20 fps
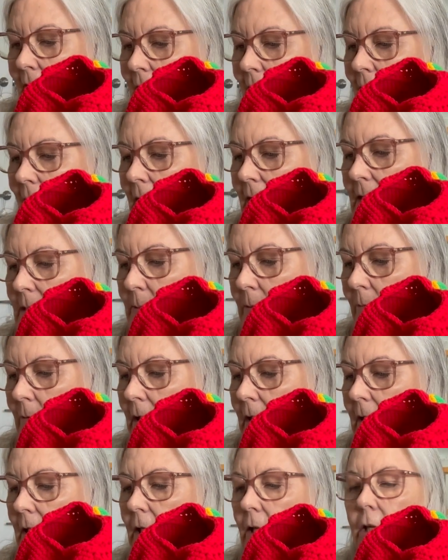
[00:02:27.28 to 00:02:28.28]
These were
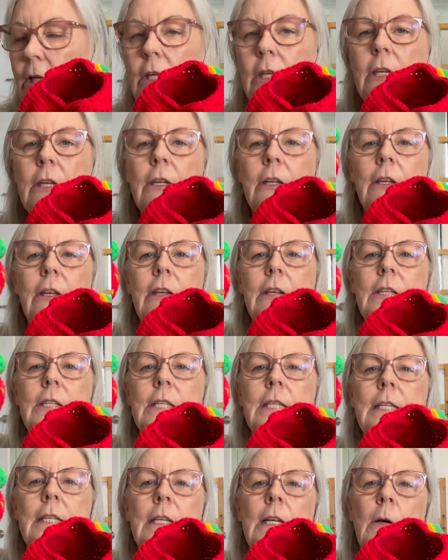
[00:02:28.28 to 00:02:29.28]
really
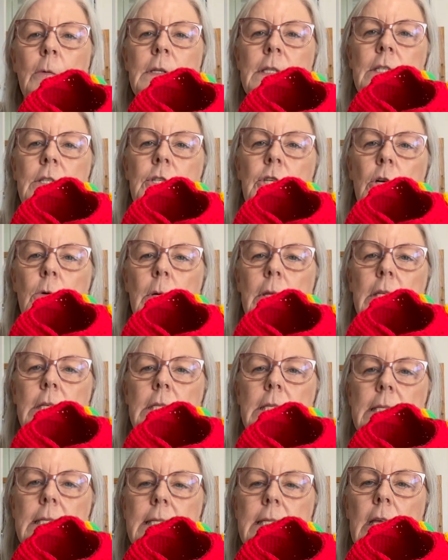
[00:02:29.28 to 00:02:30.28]
cute. I wasn't sure whether
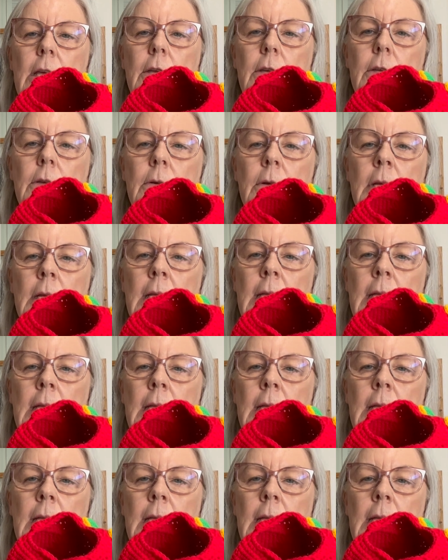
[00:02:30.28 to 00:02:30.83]
to sew